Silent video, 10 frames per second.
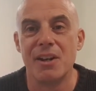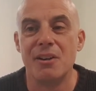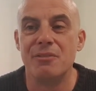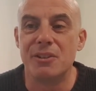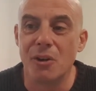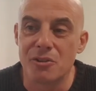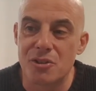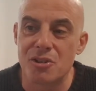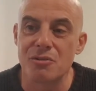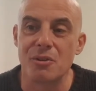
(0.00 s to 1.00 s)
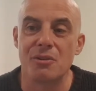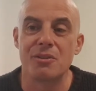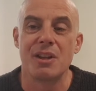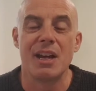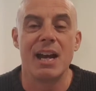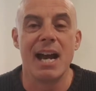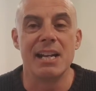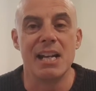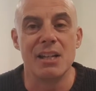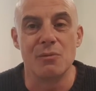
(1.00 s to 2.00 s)
for God's truth and
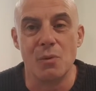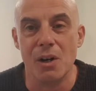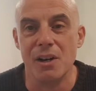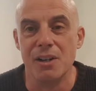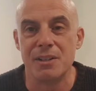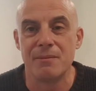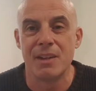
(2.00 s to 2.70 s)
his word.